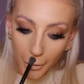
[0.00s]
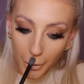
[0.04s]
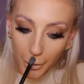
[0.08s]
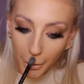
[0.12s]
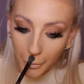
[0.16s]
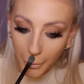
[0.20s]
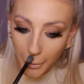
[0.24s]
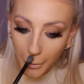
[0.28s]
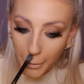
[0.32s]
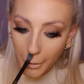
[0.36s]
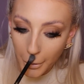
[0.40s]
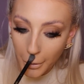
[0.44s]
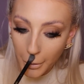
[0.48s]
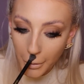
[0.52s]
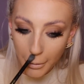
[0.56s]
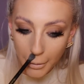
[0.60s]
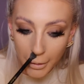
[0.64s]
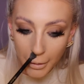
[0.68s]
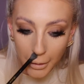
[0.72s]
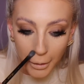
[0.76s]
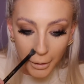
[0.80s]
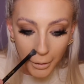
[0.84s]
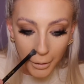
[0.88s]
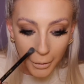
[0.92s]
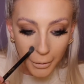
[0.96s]
Oh, I gotta
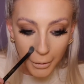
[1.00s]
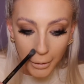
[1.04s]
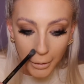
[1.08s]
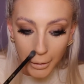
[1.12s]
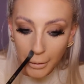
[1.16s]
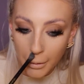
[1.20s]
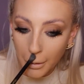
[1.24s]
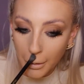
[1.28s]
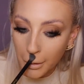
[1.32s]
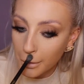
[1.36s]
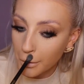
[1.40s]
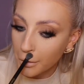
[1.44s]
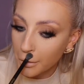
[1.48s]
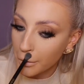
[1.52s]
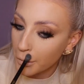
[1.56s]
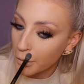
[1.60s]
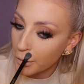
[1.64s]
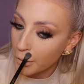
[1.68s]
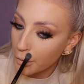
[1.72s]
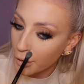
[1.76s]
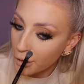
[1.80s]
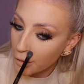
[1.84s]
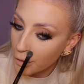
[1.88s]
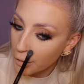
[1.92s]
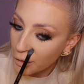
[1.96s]
tell you now,
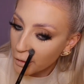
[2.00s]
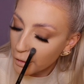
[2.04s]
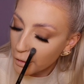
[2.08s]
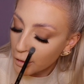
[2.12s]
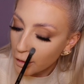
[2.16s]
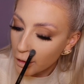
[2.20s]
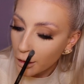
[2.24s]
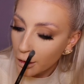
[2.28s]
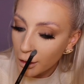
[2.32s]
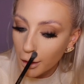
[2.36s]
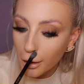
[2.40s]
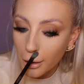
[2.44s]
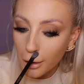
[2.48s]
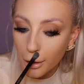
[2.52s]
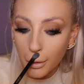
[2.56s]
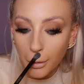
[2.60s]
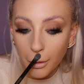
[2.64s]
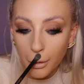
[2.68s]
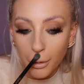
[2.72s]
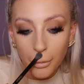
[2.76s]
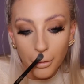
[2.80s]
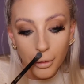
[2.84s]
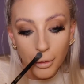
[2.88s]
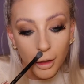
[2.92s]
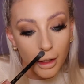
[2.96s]
I
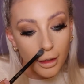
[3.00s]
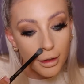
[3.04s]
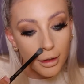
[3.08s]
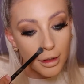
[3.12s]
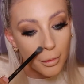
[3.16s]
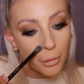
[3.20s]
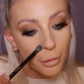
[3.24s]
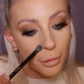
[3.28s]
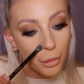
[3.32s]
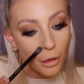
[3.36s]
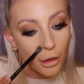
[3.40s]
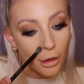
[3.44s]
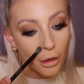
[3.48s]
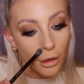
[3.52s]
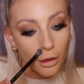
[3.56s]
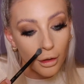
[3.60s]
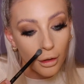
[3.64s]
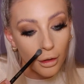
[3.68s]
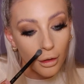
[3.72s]
cannot wait to bronze.